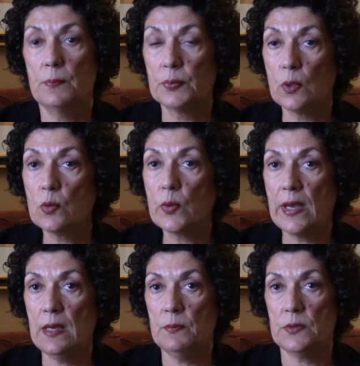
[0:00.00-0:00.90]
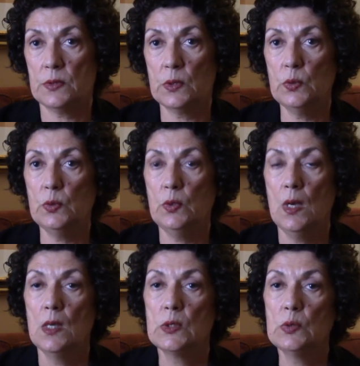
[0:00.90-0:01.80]
programs to
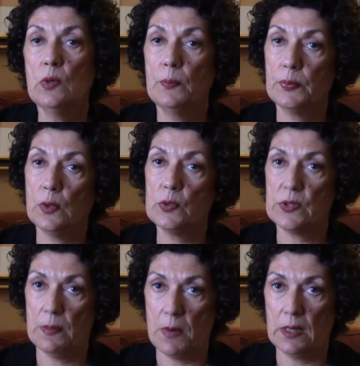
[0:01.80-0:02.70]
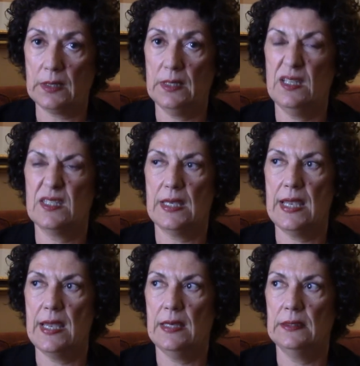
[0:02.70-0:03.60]
approach the markets
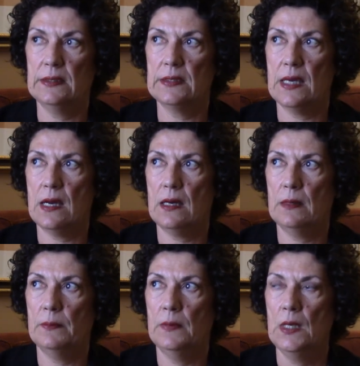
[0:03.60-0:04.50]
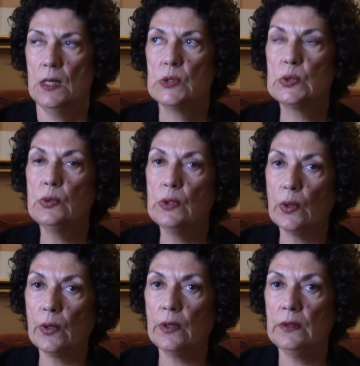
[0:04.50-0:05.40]
and to
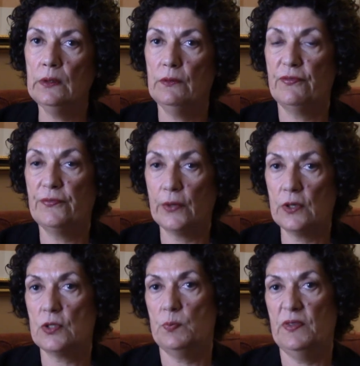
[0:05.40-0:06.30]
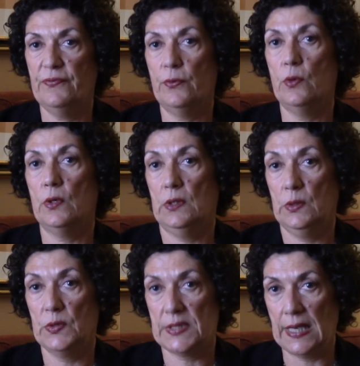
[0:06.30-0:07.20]
learn first before
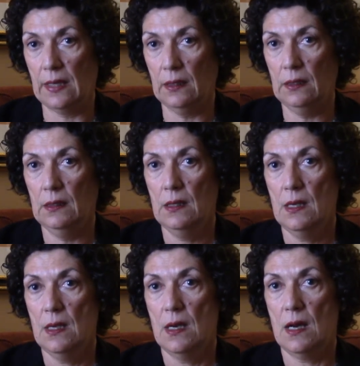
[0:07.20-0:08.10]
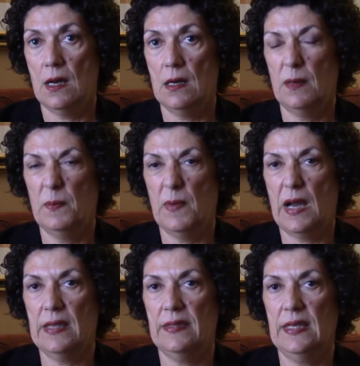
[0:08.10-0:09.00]
you sell.
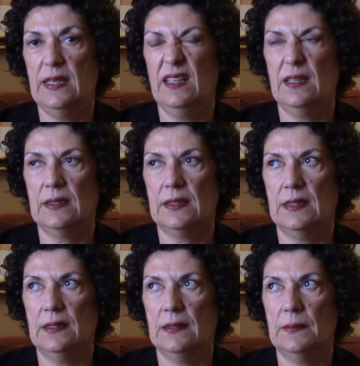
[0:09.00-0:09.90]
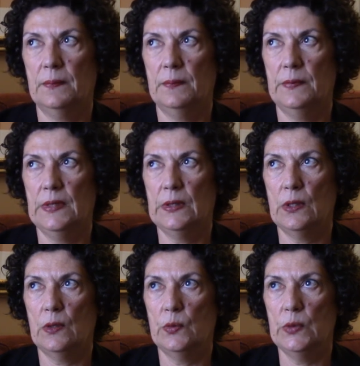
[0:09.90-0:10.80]
I think, you
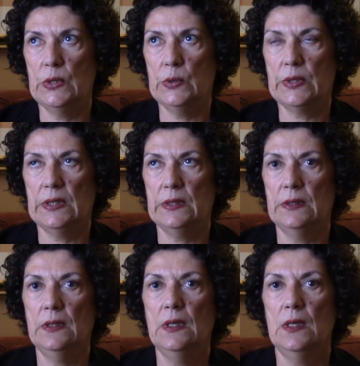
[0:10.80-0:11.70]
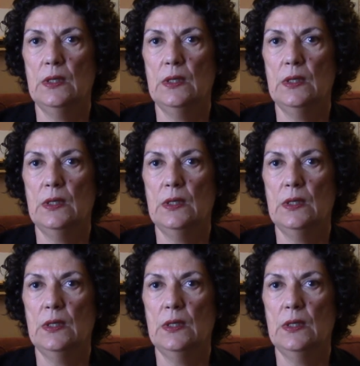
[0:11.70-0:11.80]
know, you can